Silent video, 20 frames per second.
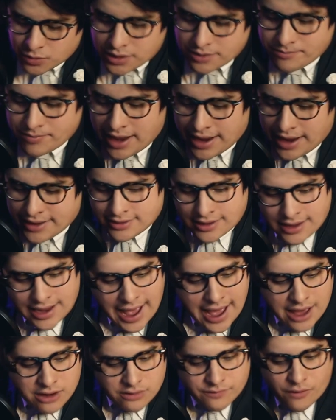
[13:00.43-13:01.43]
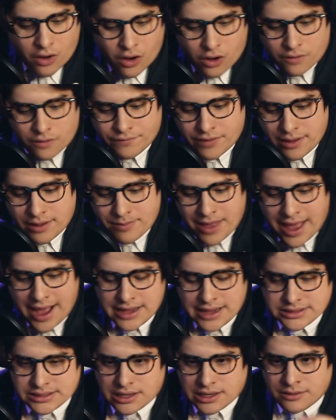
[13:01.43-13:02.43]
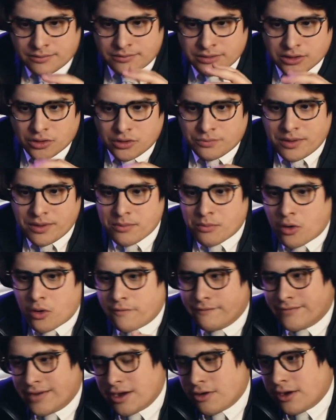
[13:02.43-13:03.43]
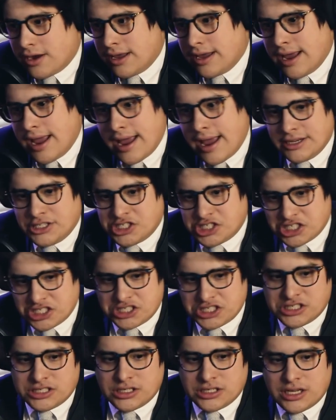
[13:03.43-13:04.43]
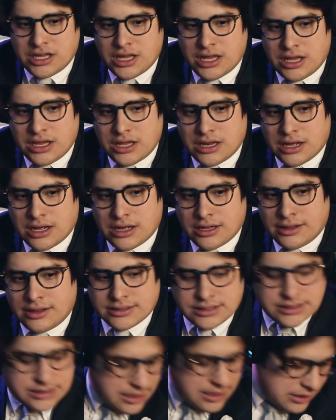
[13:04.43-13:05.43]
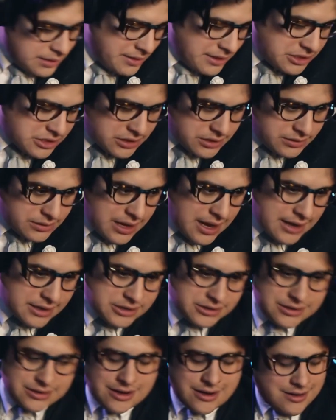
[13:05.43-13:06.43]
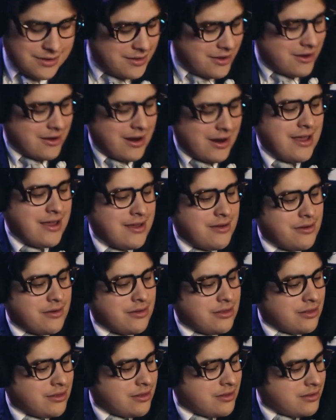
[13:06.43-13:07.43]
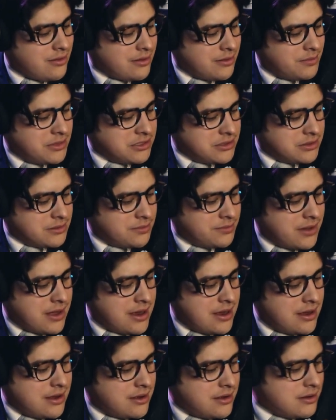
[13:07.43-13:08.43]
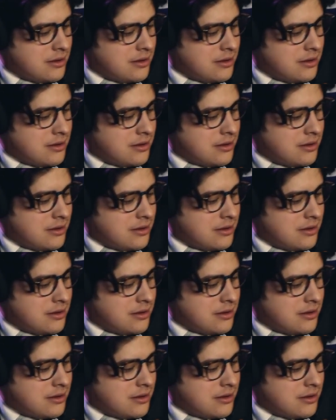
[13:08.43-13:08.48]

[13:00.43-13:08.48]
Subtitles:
one, I think out of all of them, has a little bit more variation in the scent. Let me just actually... okay. Let me just apply it.